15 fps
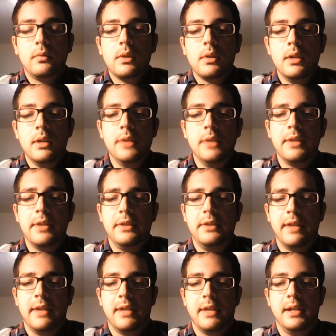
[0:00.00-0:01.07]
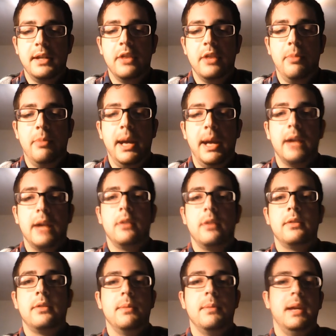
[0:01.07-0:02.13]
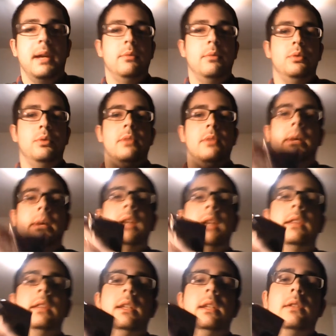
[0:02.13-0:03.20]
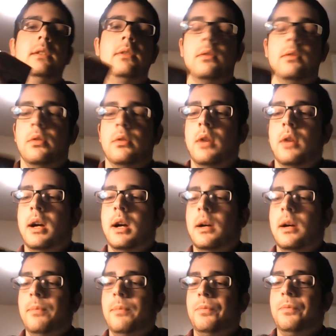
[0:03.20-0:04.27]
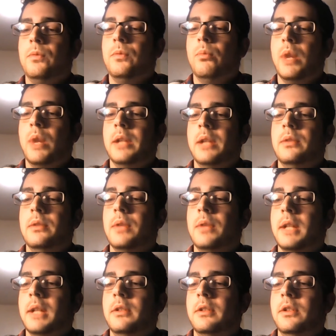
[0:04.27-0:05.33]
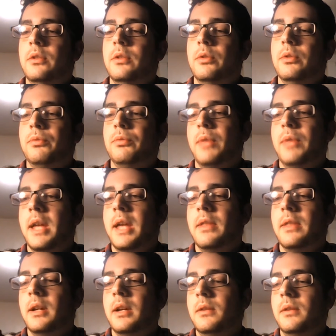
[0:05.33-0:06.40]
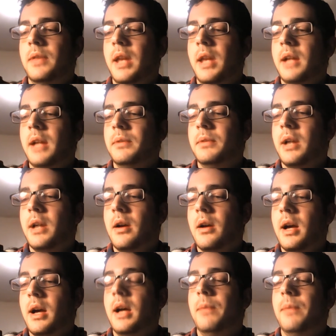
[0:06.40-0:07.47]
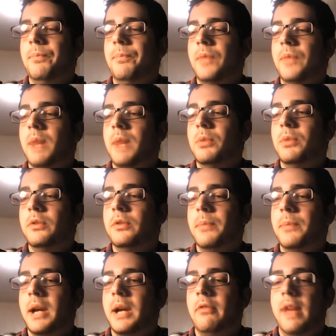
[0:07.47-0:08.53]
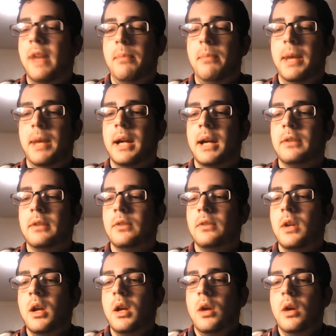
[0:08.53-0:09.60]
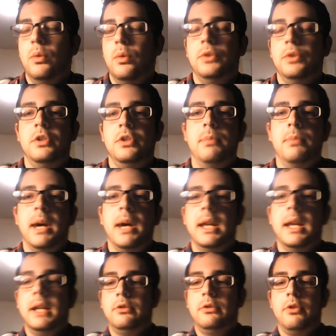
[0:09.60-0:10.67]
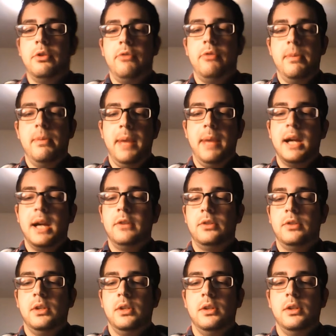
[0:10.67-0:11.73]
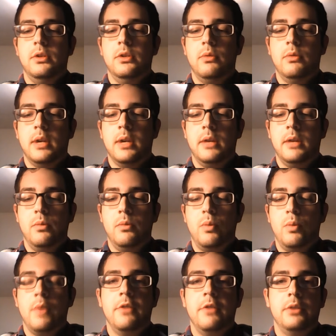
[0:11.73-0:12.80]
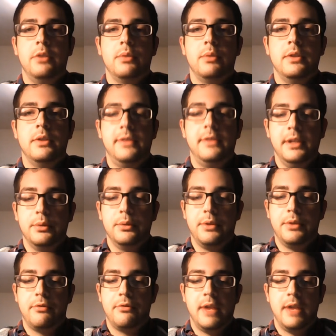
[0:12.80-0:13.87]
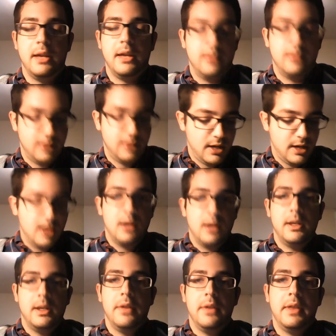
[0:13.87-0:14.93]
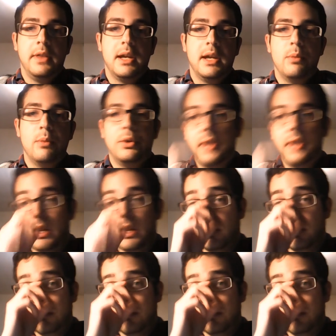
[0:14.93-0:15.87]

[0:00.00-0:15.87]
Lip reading: it's nice to have that 10th pack. Sometimes when you're buying these, what I like to do is when they have the 9 booster pack fat packs, was just buy an extra 3 packs. You can do 1 versus 1 sealed with a friend. Now that they come with 10,